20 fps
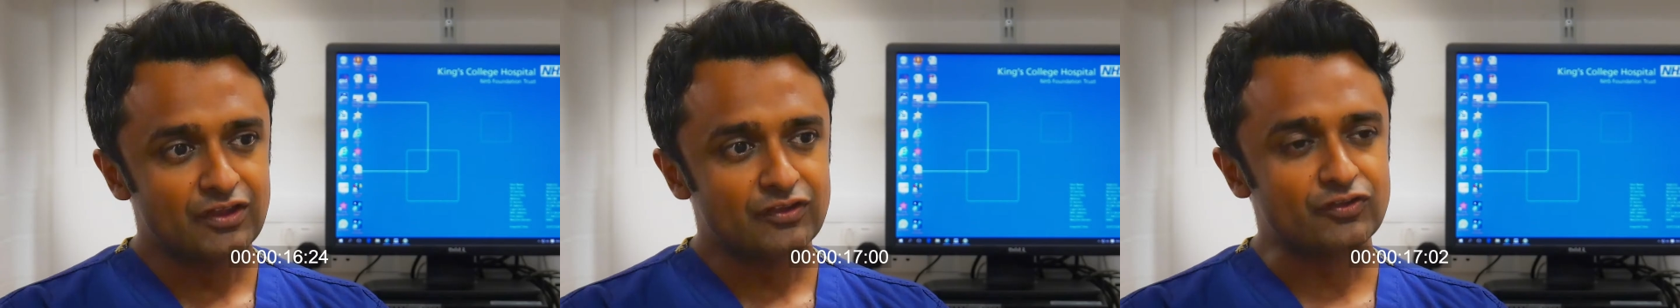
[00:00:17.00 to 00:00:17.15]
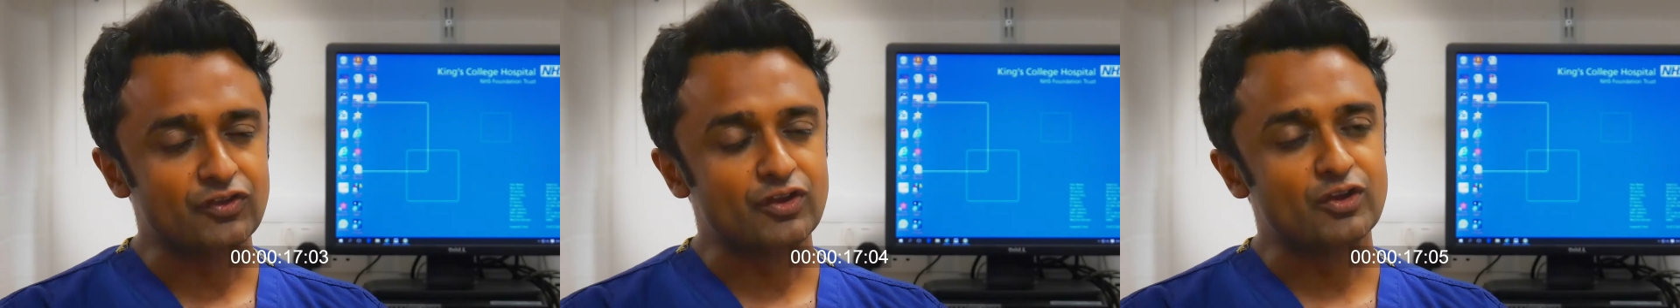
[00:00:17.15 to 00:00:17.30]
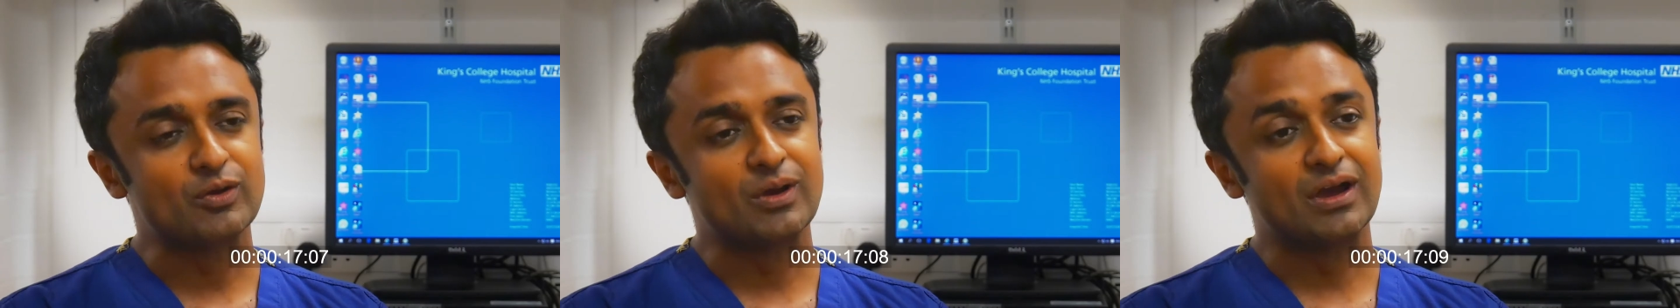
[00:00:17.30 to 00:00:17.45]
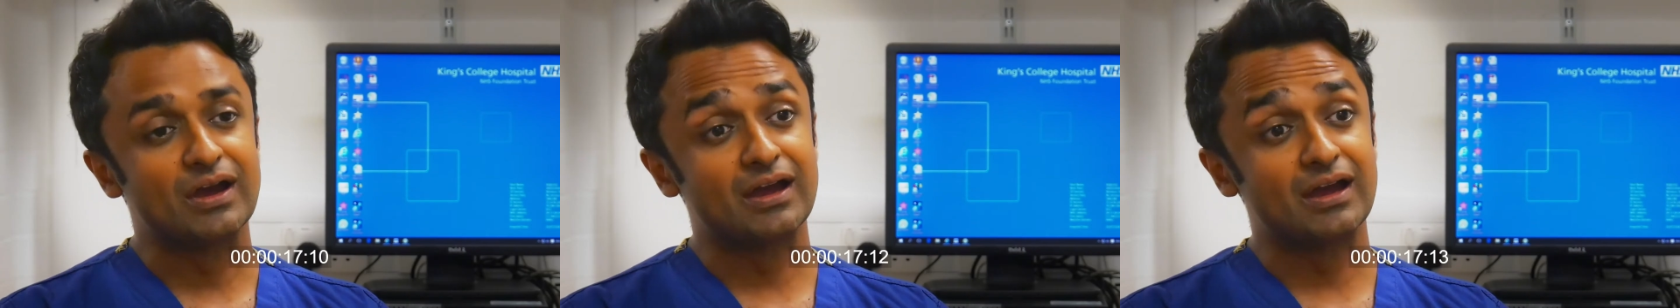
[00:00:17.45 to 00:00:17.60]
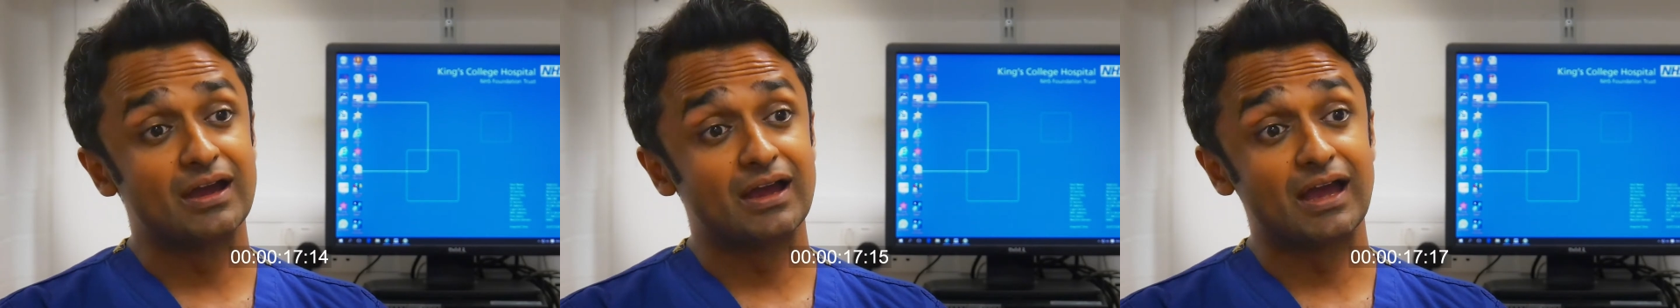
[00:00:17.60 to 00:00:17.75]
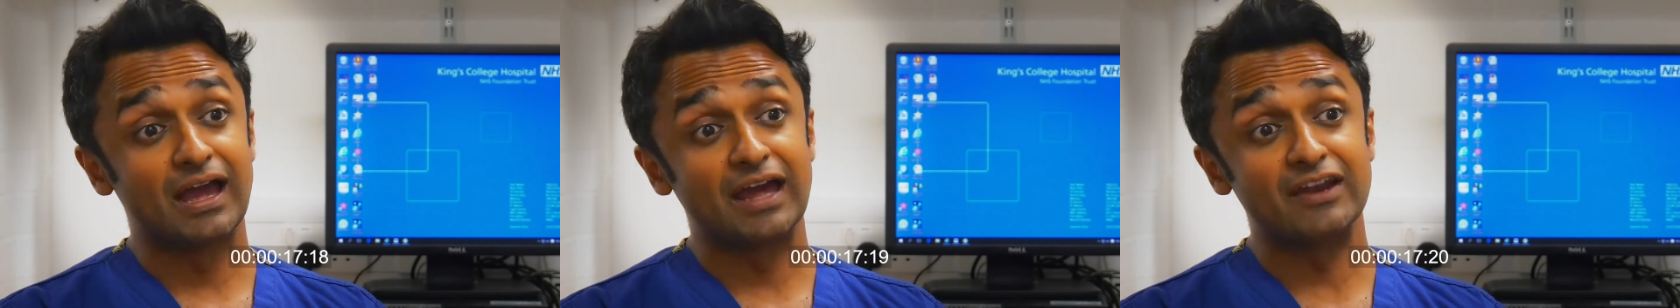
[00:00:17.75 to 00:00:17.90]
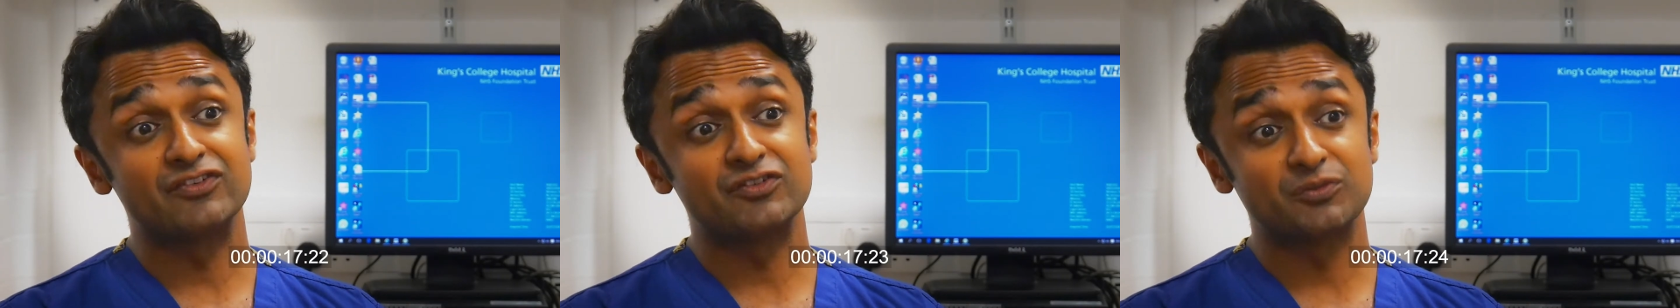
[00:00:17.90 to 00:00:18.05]
So
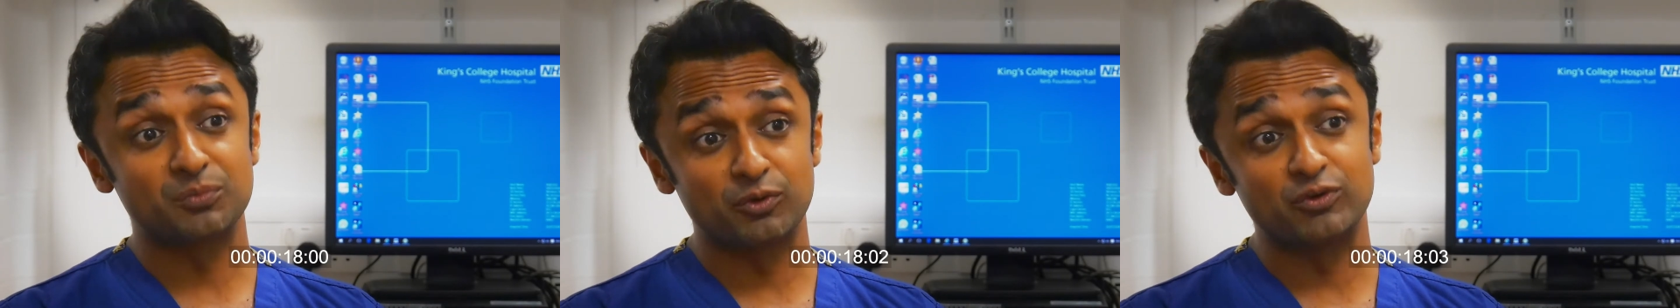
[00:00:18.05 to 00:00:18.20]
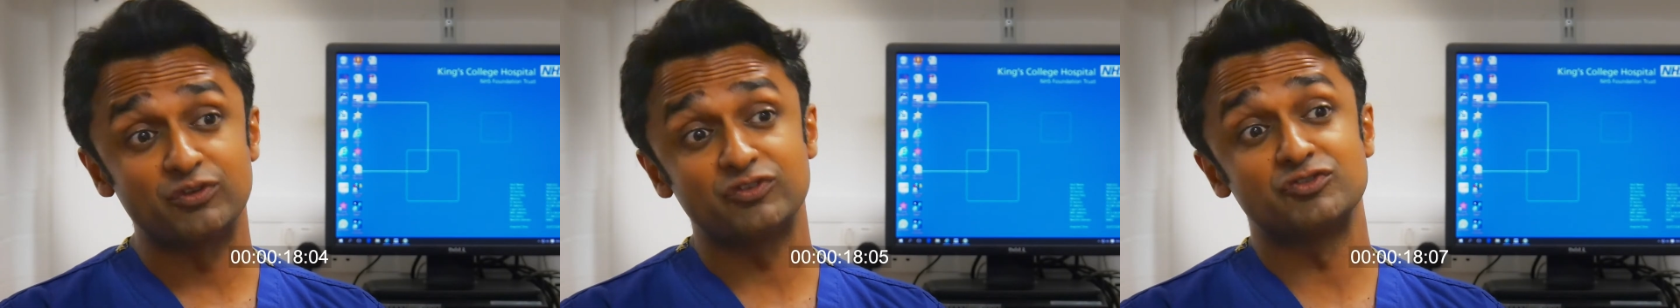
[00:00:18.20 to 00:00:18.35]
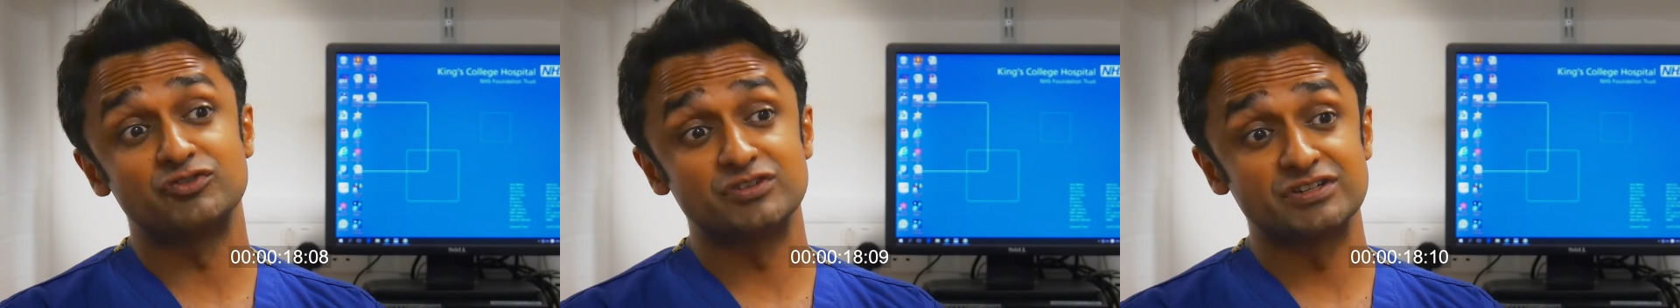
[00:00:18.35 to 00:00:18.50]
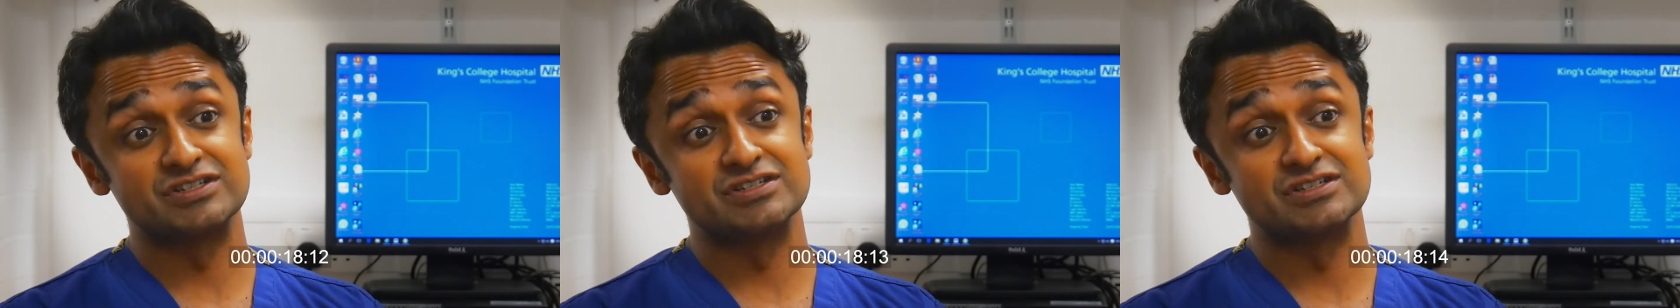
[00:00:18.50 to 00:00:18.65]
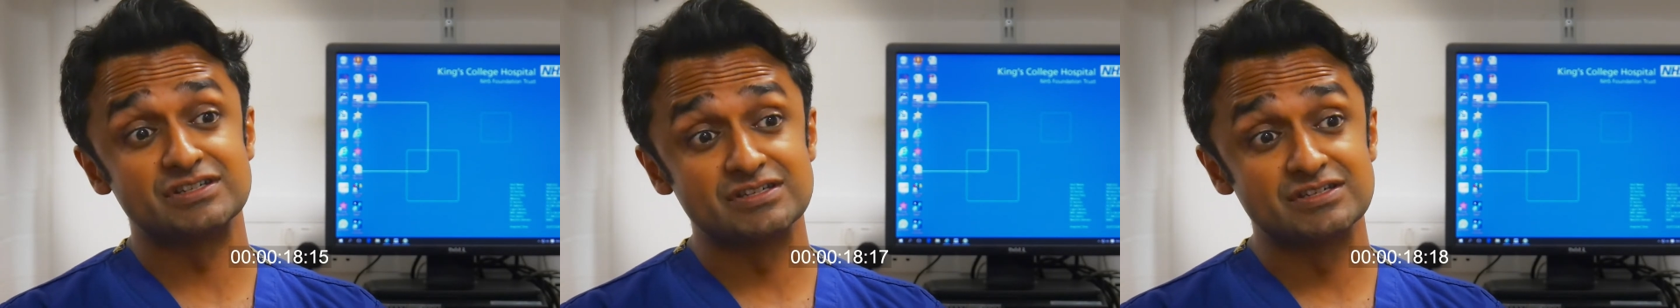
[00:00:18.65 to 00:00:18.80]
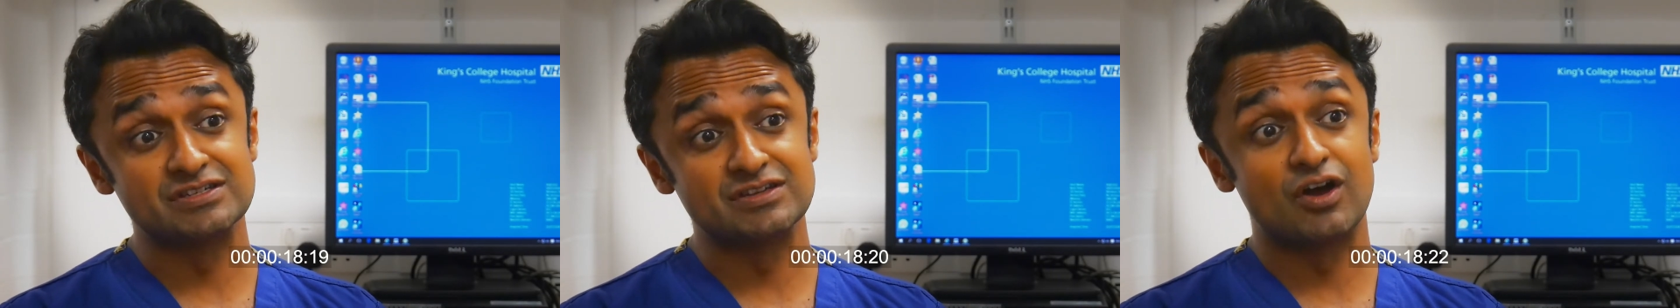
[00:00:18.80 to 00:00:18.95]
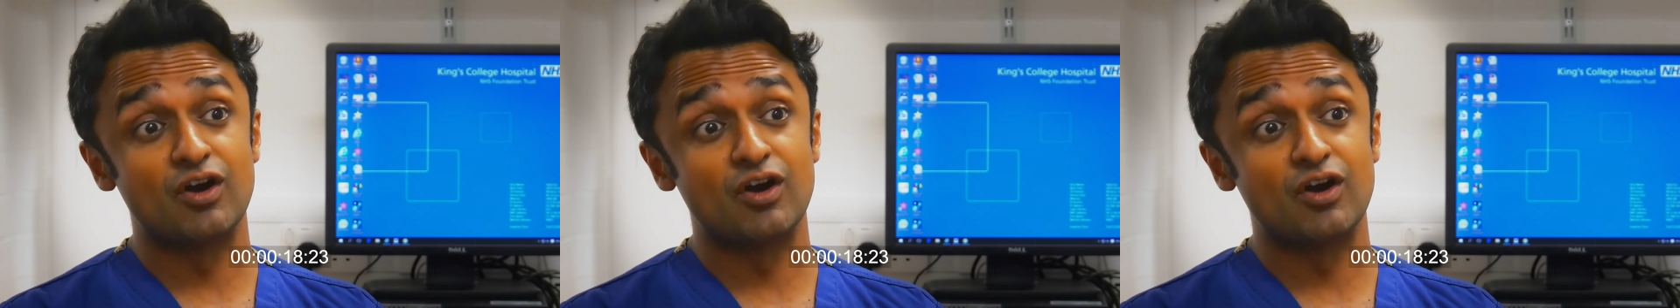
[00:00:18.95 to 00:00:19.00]
anastomotic strictures